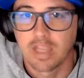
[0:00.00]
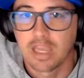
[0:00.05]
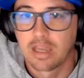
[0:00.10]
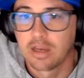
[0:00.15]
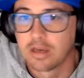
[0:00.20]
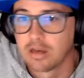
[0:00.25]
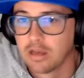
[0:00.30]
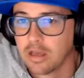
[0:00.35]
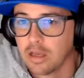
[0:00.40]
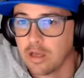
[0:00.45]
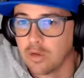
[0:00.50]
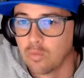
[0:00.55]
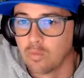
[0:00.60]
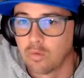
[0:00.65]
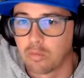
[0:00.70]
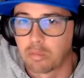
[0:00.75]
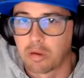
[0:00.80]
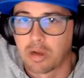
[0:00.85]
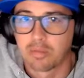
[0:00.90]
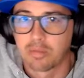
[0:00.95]
and
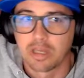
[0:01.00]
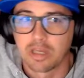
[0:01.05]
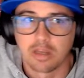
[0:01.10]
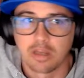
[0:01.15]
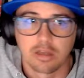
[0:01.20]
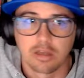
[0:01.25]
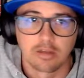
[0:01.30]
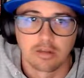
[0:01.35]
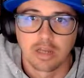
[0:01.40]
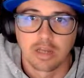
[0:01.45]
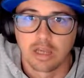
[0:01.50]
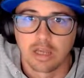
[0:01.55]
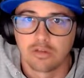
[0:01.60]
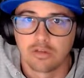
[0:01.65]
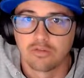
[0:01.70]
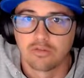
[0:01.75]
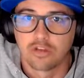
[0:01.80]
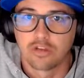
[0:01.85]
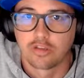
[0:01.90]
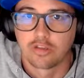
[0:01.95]
we're probably gonna not
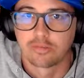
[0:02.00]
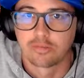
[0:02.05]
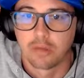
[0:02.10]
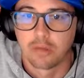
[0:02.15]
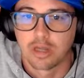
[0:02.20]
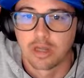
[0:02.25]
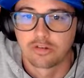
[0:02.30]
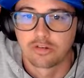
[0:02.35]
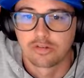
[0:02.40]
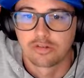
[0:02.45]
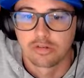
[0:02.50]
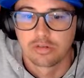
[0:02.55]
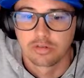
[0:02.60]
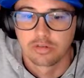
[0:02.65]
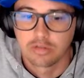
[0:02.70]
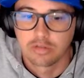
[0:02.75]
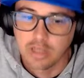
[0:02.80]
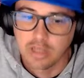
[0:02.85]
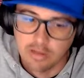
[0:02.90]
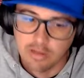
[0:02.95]
use you as much.
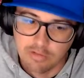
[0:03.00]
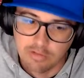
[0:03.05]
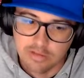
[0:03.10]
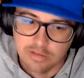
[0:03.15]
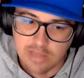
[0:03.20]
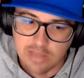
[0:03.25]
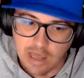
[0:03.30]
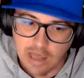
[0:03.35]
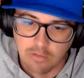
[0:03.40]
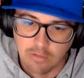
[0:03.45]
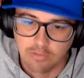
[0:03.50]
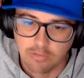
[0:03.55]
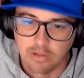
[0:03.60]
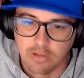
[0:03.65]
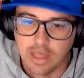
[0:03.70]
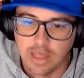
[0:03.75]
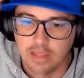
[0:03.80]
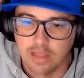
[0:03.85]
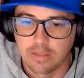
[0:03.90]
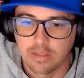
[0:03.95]
Like, if he's down
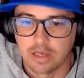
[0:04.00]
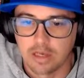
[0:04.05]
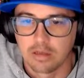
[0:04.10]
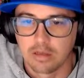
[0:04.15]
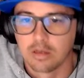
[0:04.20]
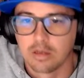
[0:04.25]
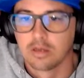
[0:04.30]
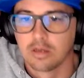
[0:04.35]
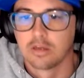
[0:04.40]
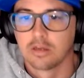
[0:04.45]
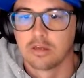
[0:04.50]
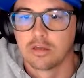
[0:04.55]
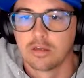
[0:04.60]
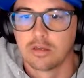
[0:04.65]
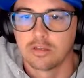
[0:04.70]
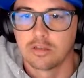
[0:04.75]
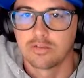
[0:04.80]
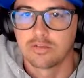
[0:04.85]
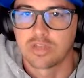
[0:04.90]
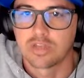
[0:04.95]
for that, then
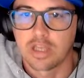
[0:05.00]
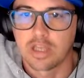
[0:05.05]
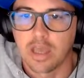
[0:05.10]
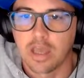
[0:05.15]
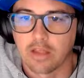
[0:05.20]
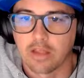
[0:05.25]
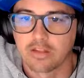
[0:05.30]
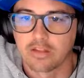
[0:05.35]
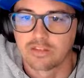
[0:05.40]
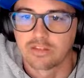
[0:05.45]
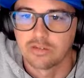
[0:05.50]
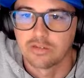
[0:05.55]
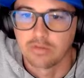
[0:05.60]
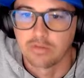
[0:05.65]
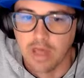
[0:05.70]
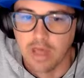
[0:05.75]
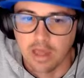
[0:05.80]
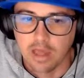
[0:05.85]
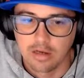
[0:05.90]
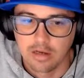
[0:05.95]
you say, yeah, let's
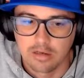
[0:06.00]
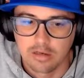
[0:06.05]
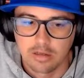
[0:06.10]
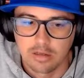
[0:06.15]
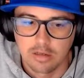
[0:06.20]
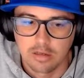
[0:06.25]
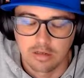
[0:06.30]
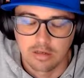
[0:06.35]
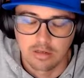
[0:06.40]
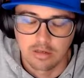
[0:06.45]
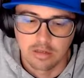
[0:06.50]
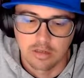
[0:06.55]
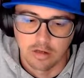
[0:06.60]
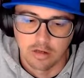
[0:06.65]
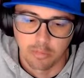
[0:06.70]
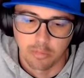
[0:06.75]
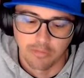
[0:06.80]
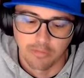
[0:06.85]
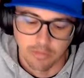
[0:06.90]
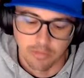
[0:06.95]
do that.
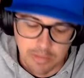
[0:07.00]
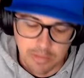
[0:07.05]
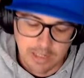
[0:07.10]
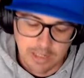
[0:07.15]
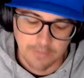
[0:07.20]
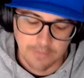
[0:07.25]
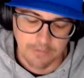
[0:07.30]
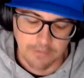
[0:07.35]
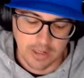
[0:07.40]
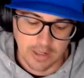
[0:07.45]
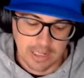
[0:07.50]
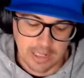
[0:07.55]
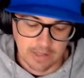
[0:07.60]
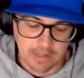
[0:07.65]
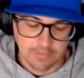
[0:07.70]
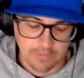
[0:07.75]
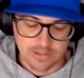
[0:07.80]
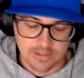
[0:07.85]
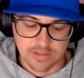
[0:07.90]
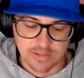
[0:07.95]
But for me,
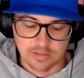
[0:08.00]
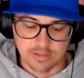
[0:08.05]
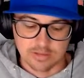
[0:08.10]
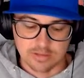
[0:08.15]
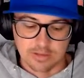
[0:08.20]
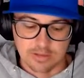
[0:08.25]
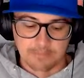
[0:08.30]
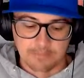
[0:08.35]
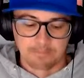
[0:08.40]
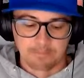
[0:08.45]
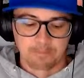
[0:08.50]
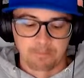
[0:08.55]
again, this is